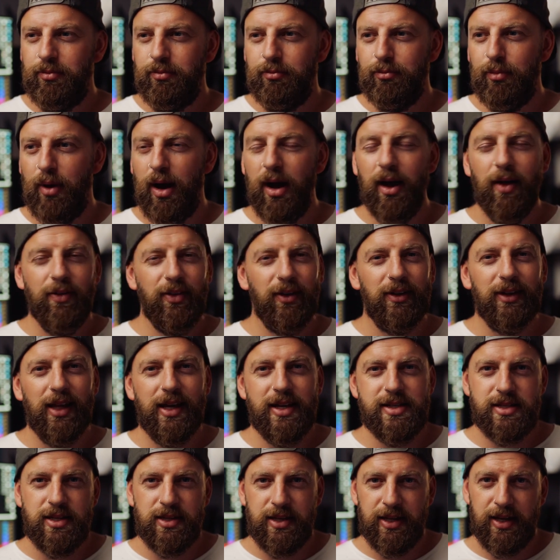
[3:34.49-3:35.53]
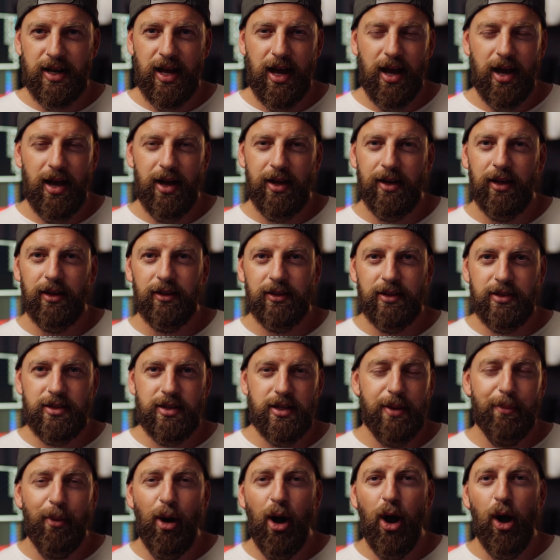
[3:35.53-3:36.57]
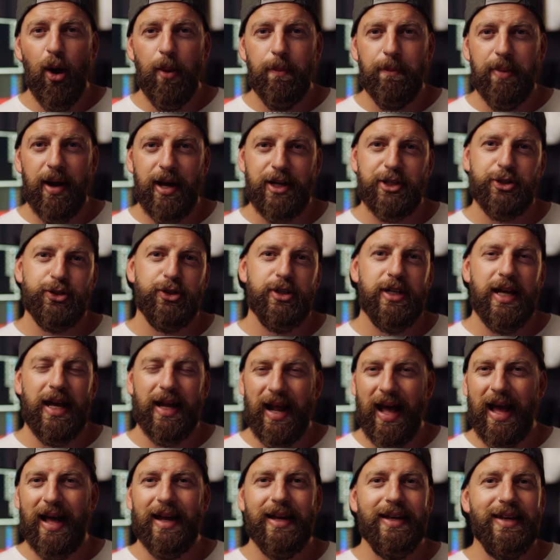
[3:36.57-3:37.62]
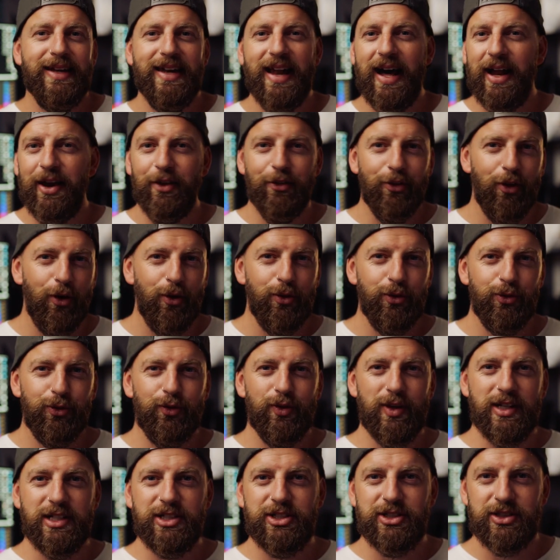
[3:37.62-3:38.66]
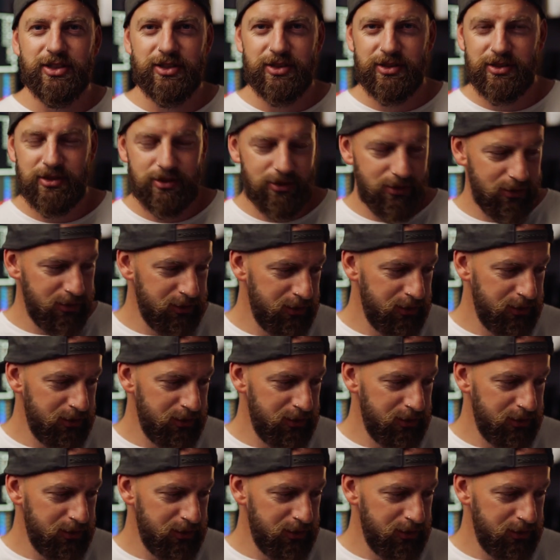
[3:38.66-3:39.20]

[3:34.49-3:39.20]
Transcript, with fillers: my other laser that had a lithium ion battery and it had none of those features.